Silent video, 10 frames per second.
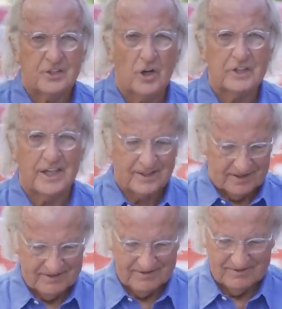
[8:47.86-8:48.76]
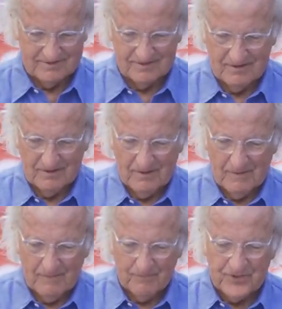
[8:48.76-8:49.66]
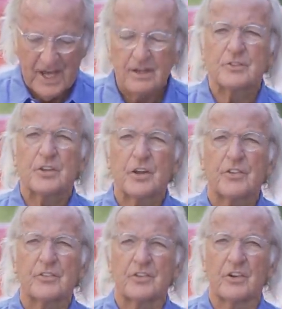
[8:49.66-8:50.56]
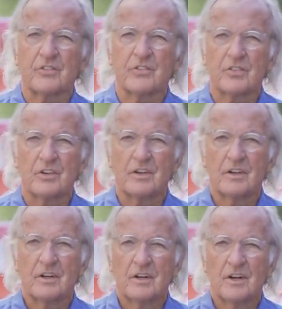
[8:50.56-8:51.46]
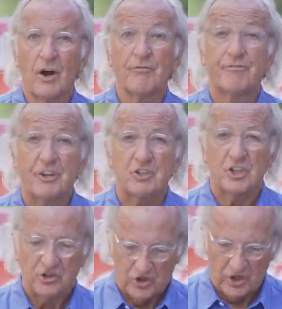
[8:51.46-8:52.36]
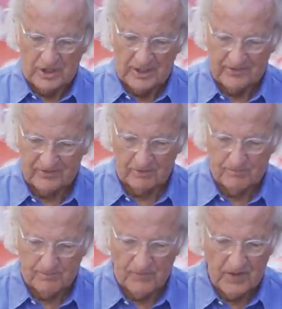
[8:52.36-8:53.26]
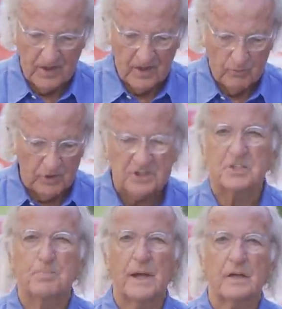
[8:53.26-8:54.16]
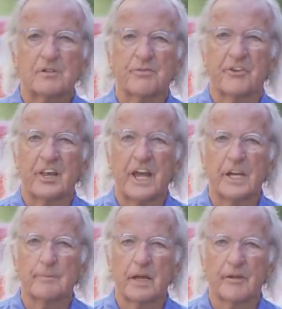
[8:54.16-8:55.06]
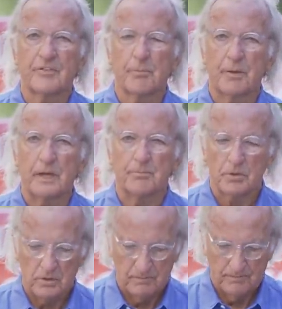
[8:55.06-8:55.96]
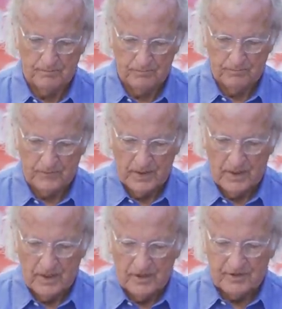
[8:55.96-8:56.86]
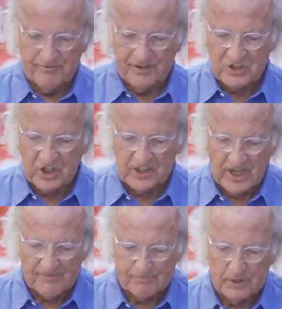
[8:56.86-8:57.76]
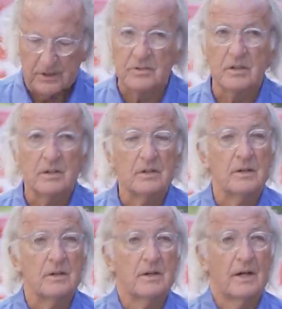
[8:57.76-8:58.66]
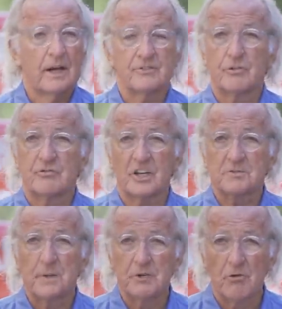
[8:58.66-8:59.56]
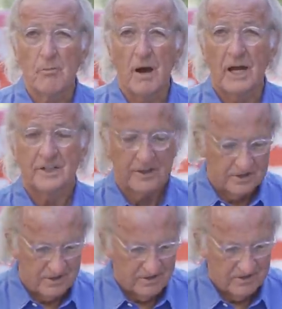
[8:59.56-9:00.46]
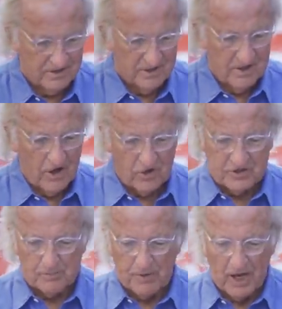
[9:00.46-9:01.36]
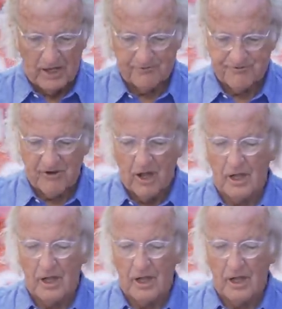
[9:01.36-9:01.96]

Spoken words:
exotic. The antithesis of Vichy journalism, which speaks for the enemy of the people. The Vichy government, as you've just been reminded, occupied